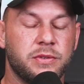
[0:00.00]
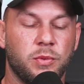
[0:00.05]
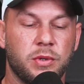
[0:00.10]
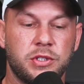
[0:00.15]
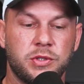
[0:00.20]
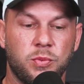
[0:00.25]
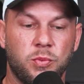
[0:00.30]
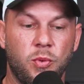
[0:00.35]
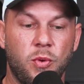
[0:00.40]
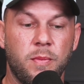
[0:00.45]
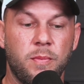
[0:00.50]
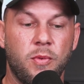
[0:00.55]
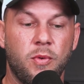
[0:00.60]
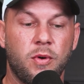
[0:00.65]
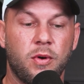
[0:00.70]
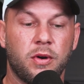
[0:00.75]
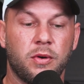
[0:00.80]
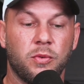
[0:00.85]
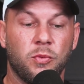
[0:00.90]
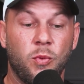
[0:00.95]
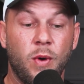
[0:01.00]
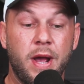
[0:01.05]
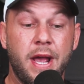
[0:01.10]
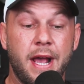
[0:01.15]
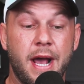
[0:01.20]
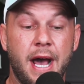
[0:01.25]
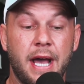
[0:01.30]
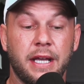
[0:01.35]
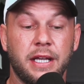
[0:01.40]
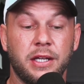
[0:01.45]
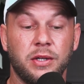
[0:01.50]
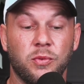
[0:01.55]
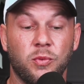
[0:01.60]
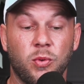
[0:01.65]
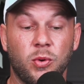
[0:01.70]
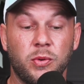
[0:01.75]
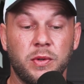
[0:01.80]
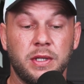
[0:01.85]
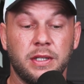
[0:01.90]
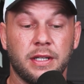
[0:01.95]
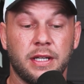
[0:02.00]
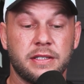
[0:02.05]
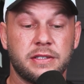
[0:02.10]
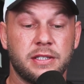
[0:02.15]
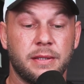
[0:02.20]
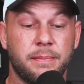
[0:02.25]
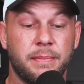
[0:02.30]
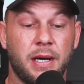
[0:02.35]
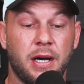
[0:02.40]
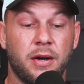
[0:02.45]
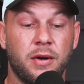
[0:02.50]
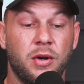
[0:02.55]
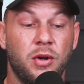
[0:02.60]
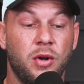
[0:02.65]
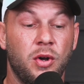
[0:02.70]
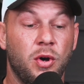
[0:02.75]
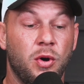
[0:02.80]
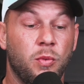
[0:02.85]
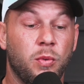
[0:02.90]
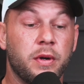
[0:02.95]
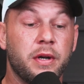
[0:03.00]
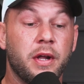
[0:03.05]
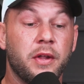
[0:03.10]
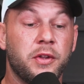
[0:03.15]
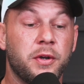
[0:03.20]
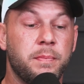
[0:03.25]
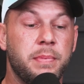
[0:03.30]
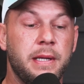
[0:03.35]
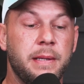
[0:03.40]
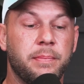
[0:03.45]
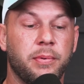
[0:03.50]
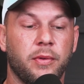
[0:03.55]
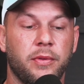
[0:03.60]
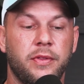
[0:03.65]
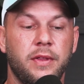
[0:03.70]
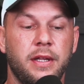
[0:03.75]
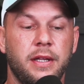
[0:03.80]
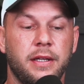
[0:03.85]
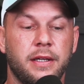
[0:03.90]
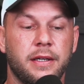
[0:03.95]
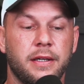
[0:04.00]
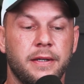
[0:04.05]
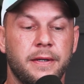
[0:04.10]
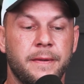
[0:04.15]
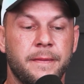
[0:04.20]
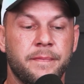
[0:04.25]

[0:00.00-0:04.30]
What's one more way I can worry less about what other people think?